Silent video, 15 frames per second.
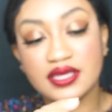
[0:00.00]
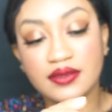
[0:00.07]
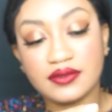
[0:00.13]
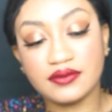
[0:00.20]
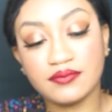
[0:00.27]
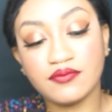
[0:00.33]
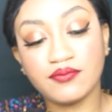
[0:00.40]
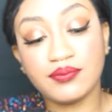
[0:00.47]

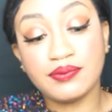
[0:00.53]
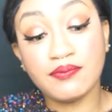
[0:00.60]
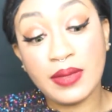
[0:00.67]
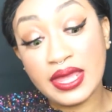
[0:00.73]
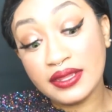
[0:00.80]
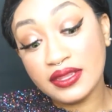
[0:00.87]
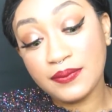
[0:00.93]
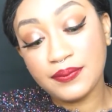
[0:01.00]
I
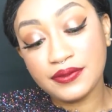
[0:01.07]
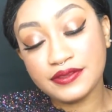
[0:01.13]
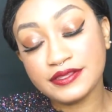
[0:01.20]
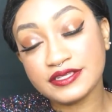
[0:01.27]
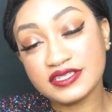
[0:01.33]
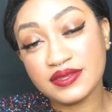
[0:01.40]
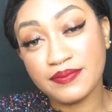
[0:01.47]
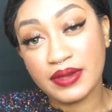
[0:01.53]
mainly put
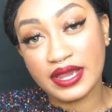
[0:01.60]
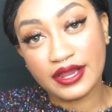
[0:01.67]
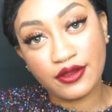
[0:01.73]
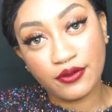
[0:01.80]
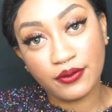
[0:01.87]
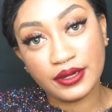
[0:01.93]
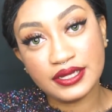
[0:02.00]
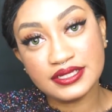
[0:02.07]
this in my
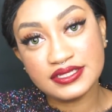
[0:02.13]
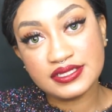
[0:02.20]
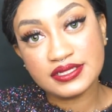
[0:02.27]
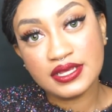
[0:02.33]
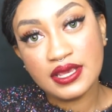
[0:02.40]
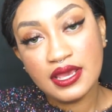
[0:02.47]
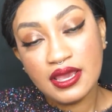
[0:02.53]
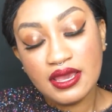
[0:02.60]
crease
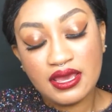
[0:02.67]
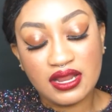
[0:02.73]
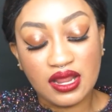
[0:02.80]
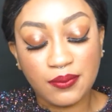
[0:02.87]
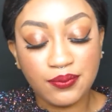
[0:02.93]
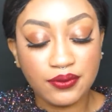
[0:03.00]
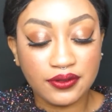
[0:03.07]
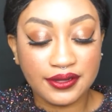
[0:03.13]
and I
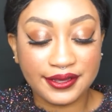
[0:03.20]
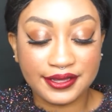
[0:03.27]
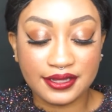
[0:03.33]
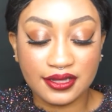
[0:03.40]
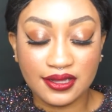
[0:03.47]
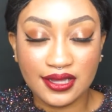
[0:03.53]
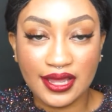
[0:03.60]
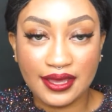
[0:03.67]
put like a
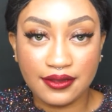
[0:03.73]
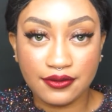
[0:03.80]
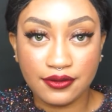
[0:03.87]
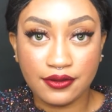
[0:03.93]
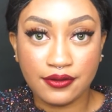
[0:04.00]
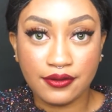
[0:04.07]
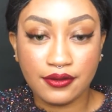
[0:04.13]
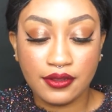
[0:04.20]

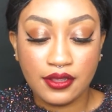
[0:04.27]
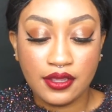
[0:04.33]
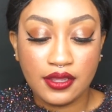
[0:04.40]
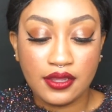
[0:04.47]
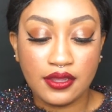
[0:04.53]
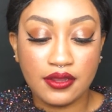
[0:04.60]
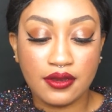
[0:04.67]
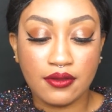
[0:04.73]
lighter,
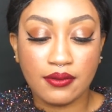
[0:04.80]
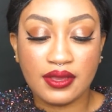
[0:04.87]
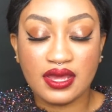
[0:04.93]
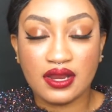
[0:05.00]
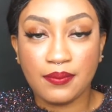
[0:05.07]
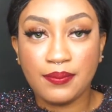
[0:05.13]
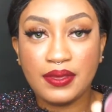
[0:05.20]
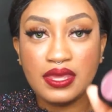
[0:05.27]
you know,
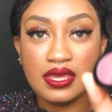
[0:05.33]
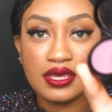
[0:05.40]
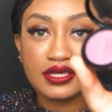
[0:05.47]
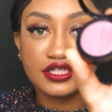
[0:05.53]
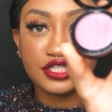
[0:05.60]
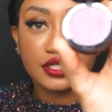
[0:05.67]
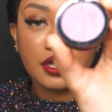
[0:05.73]
kind of pinkish